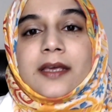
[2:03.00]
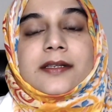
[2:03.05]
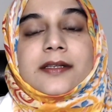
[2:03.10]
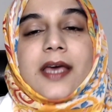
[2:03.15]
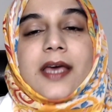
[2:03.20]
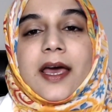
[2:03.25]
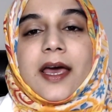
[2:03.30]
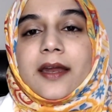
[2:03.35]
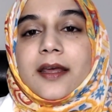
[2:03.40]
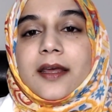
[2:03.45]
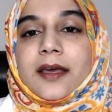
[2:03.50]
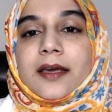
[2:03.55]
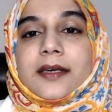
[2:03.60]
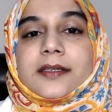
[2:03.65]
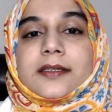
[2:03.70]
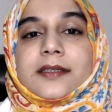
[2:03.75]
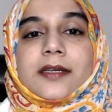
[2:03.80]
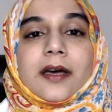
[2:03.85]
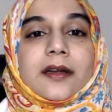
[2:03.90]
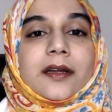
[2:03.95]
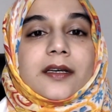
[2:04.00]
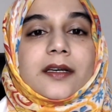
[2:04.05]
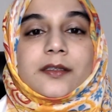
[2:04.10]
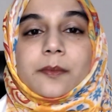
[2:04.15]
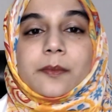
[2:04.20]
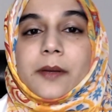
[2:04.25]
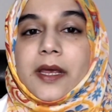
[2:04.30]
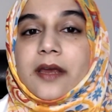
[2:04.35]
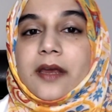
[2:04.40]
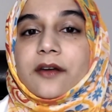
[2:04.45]
headaches,
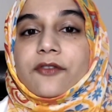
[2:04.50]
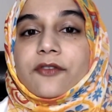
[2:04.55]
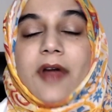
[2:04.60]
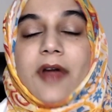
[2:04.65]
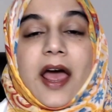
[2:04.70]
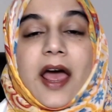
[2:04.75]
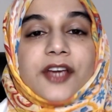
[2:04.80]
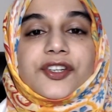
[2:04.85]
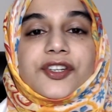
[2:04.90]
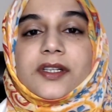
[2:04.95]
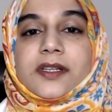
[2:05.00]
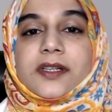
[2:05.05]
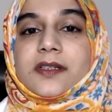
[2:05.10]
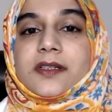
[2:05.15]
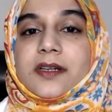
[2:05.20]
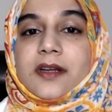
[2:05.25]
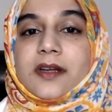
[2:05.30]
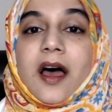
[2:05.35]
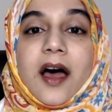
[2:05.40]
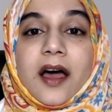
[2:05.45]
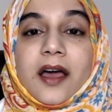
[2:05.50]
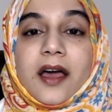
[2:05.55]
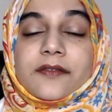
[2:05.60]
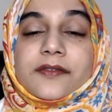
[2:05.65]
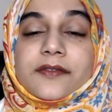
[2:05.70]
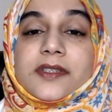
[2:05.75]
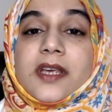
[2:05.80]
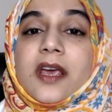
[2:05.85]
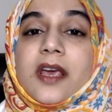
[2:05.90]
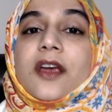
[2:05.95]
unexplained rashes, and hives.
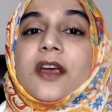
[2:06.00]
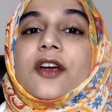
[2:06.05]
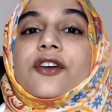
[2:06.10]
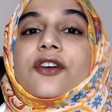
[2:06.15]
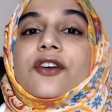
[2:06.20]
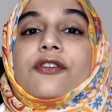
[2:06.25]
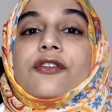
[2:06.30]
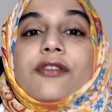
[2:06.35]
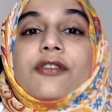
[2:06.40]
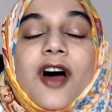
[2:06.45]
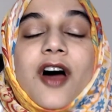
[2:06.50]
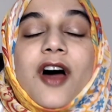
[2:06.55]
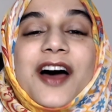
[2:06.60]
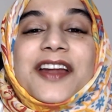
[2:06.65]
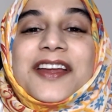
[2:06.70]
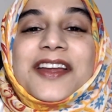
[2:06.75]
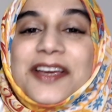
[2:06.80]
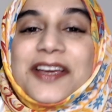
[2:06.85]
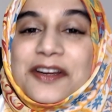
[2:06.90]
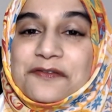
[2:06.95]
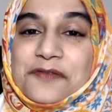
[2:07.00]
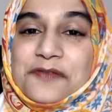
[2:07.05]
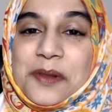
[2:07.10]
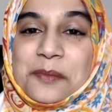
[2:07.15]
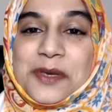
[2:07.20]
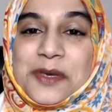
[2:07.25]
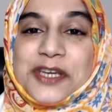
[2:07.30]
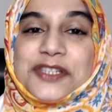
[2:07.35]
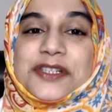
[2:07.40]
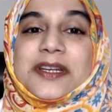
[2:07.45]
Chronic
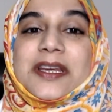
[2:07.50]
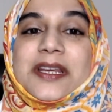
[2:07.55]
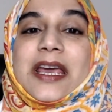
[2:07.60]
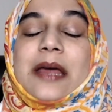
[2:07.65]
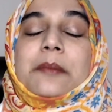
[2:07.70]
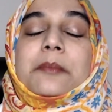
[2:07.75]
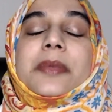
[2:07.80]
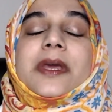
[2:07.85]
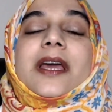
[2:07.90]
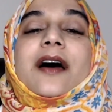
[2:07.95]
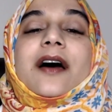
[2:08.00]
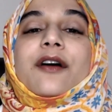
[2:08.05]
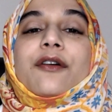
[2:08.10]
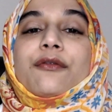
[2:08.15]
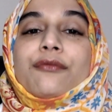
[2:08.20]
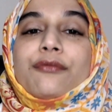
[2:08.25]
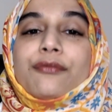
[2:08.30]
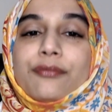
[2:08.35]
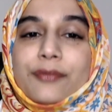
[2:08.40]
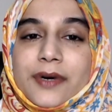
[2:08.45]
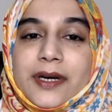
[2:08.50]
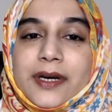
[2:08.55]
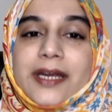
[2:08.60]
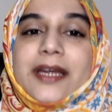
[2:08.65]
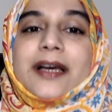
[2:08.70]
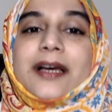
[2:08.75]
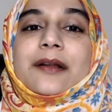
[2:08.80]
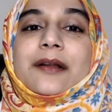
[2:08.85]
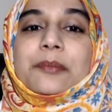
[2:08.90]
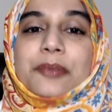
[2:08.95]
inflammation can be a
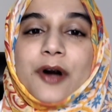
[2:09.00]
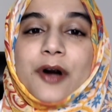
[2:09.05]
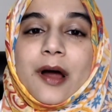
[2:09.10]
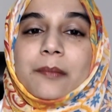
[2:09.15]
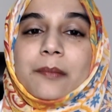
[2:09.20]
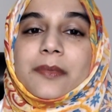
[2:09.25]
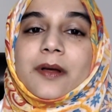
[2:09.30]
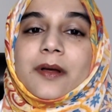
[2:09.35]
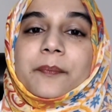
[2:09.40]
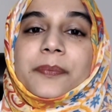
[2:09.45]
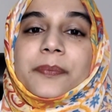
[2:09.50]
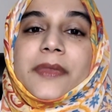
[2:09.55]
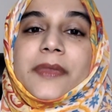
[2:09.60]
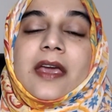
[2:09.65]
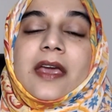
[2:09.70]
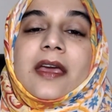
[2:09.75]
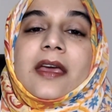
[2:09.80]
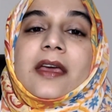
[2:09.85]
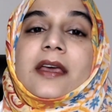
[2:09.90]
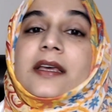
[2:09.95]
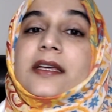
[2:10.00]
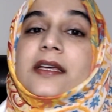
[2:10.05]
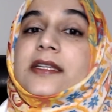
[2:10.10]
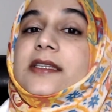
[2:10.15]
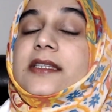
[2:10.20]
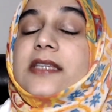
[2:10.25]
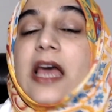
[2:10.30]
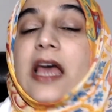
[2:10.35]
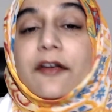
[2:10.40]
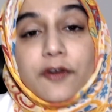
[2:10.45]
real problem.
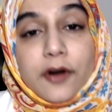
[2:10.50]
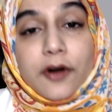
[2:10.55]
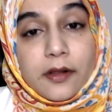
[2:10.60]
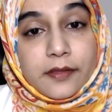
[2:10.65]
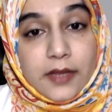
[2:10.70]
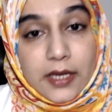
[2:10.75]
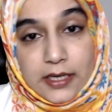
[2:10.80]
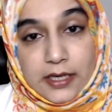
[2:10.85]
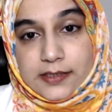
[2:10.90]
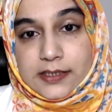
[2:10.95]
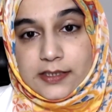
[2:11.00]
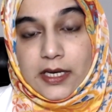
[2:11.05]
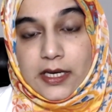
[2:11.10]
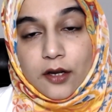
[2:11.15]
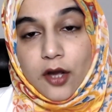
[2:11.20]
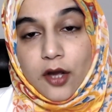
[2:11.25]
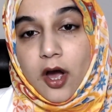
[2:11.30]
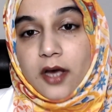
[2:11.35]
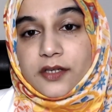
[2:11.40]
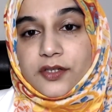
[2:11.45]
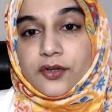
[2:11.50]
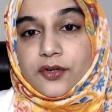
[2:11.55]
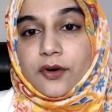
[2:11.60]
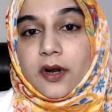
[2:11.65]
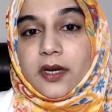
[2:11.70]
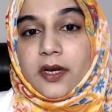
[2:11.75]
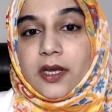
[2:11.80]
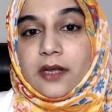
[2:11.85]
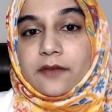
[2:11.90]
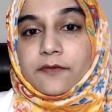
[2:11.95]
Several things can cause chronic
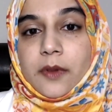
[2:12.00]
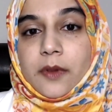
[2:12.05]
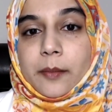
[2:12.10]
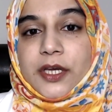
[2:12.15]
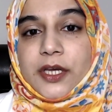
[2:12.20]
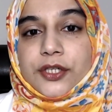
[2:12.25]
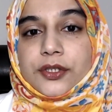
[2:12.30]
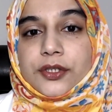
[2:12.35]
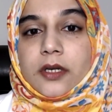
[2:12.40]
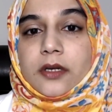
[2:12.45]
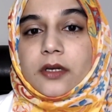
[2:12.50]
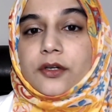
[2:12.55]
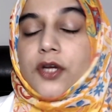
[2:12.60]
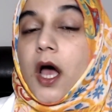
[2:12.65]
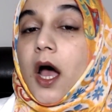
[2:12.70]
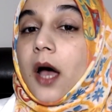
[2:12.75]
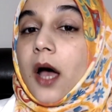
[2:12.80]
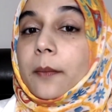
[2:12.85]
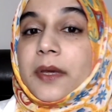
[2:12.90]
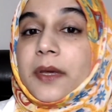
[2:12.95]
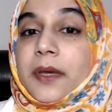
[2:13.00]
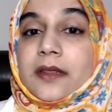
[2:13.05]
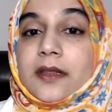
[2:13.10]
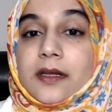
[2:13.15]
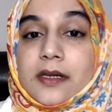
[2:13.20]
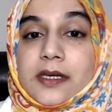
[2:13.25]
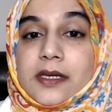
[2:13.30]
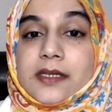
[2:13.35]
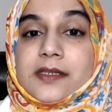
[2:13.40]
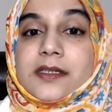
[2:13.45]
inflammation. Topping the
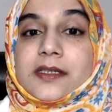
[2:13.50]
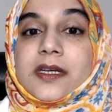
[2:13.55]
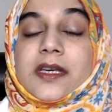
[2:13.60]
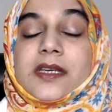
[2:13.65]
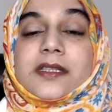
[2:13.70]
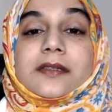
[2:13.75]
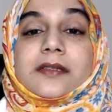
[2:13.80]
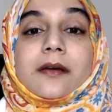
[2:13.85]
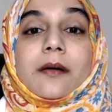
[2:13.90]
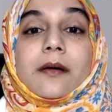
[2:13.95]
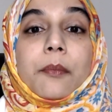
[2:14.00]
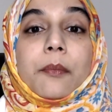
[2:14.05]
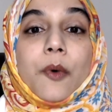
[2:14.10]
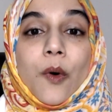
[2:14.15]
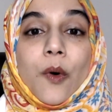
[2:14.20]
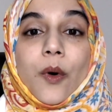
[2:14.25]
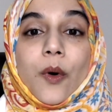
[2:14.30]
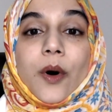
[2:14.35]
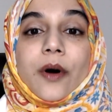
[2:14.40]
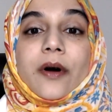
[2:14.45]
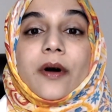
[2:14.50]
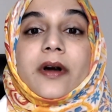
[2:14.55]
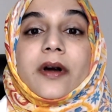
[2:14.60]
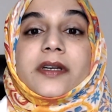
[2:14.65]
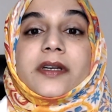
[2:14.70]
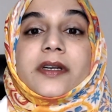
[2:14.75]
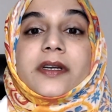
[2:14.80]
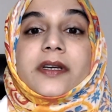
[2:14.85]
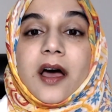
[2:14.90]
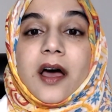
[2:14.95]
list is poor
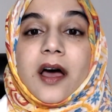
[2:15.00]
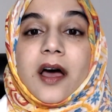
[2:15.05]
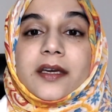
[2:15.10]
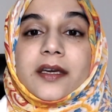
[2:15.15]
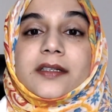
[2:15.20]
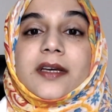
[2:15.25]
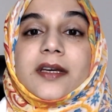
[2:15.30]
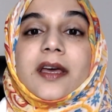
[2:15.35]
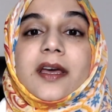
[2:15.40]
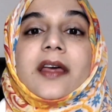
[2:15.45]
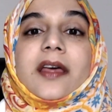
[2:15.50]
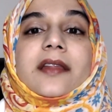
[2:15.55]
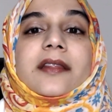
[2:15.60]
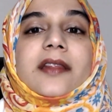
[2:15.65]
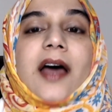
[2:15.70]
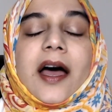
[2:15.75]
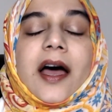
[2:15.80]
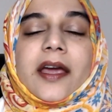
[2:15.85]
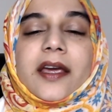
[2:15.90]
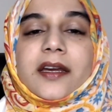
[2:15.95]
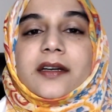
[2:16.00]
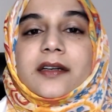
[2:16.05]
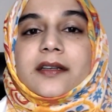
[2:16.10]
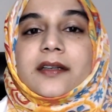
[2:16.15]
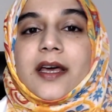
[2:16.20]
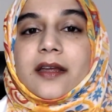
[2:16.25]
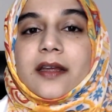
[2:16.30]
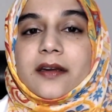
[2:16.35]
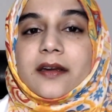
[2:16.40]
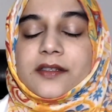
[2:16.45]
diet. Diet that
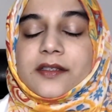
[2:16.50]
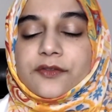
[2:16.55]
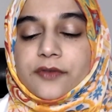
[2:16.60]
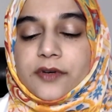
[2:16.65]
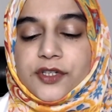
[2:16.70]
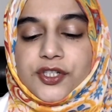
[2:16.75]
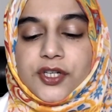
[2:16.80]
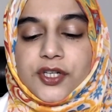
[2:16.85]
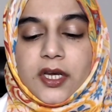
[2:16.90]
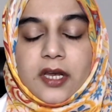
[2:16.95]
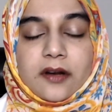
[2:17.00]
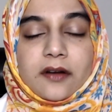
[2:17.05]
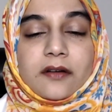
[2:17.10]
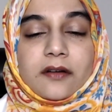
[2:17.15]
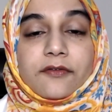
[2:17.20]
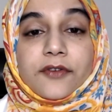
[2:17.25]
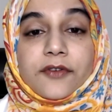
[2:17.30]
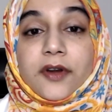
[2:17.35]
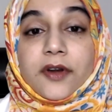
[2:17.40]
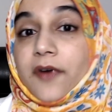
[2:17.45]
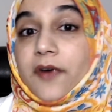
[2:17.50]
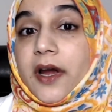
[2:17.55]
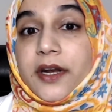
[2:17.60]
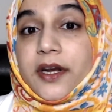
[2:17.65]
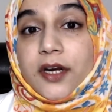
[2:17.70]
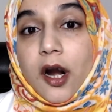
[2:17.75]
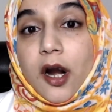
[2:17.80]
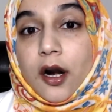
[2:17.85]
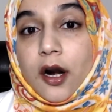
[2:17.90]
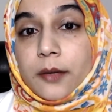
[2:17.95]
is rich in refined
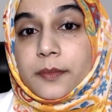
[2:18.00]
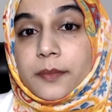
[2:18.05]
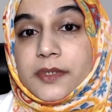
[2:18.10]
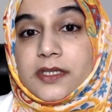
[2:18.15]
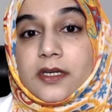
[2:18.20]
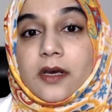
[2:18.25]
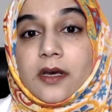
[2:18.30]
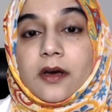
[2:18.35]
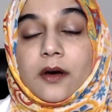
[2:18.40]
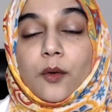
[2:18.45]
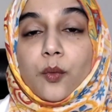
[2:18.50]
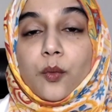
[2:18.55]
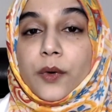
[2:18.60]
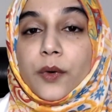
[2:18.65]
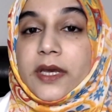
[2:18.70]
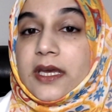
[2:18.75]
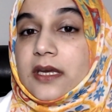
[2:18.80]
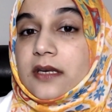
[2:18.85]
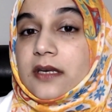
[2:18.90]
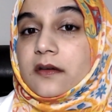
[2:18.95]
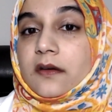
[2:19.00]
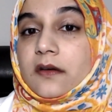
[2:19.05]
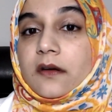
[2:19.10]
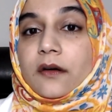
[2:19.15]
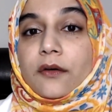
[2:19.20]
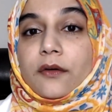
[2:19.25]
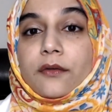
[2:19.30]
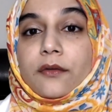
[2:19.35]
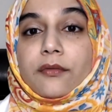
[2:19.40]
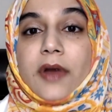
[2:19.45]
carbs, wheat,
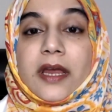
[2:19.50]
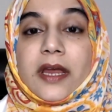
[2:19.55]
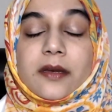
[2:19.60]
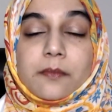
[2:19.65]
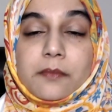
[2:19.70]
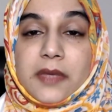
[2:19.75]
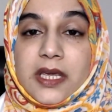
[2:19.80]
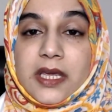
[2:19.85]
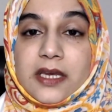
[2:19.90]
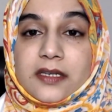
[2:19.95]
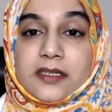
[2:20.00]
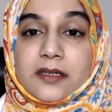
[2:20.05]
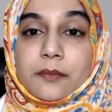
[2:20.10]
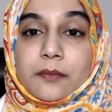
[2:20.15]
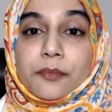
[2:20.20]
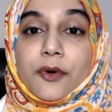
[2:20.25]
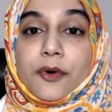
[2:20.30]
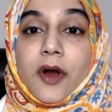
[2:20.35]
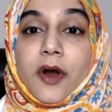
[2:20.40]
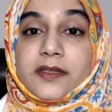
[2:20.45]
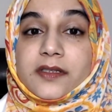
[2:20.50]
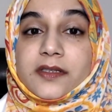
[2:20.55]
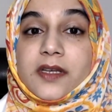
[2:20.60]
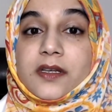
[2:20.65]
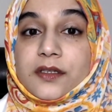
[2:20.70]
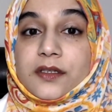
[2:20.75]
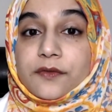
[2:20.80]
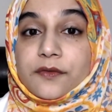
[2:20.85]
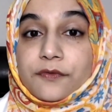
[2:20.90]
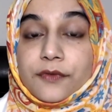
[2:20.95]
red meat, processed
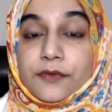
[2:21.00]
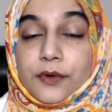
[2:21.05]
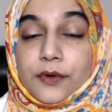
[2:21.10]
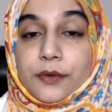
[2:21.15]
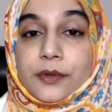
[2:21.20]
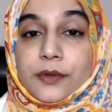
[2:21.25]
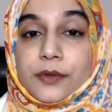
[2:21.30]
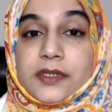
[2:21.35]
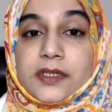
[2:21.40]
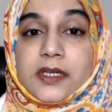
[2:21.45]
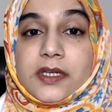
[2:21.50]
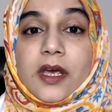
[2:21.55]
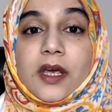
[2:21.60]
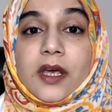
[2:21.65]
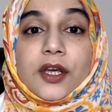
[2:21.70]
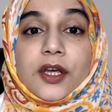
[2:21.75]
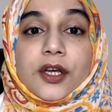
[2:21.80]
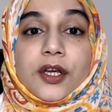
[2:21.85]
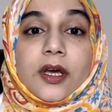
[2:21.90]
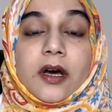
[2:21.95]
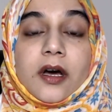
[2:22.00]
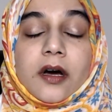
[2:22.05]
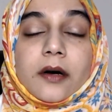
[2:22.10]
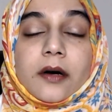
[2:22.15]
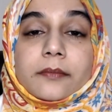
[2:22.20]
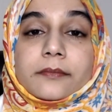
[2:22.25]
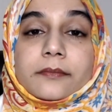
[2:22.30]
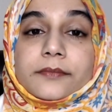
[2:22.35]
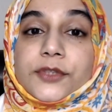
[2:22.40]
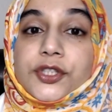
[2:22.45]
foods,
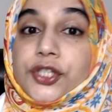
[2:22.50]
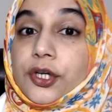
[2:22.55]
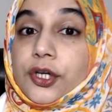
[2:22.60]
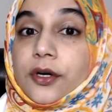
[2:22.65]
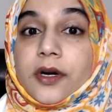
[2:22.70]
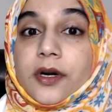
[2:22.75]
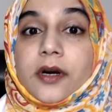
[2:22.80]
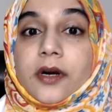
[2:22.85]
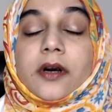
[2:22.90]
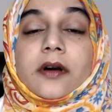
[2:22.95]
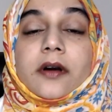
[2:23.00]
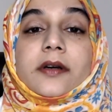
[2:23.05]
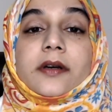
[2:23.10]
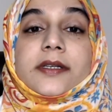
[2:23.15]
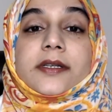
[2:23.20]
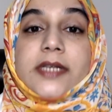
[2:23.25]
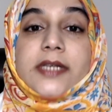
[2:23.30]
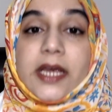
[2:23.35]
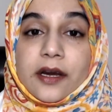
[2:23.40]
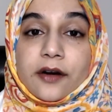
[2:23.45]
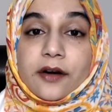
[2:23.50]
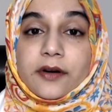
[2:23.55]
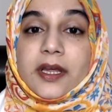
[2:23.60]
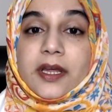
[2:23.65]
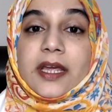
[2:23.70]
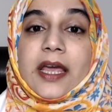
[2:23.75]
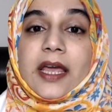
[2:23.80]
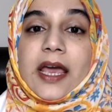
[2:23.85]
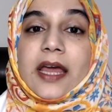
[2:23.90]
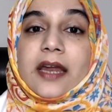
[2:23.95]
sugar, dairy,
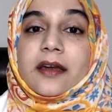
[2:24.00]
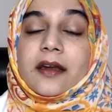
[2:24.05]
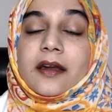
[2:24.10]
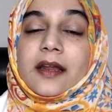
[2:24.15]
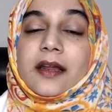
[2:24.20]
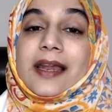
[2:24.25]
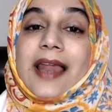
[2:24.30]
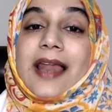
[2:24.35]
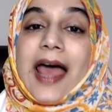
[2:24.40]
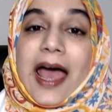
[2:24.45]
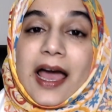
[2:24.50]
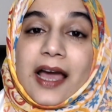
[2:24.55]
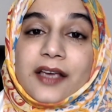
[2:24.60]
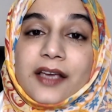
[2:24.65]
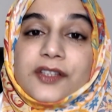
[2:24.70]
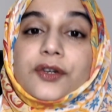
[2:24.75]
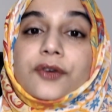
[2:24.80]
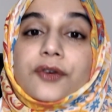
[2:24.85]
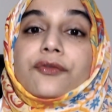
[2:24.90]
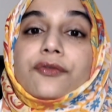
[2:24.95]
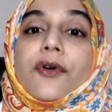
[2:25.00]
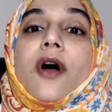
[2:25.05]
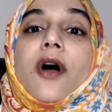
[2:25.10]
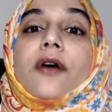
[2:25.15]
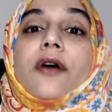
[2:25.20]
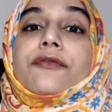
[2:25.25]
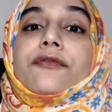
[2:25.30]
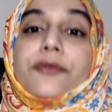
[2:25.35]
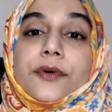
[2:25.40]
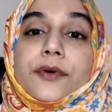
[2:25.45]
and lacks raw
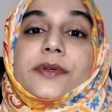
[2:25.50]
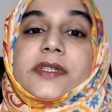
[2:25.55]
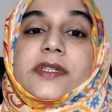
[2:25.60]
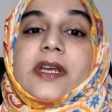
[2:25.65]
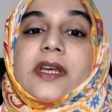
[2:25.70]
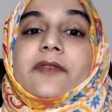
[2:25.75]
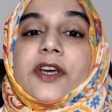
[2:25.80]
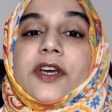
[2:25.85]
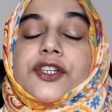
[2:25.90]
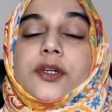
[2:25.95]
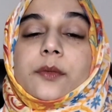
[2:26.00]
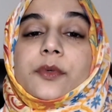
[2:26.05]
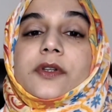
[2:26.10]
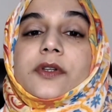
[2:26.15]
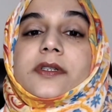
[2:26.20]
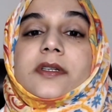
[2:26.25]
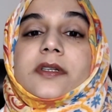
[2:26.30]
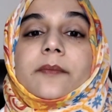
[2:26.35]
fruits and vegetables.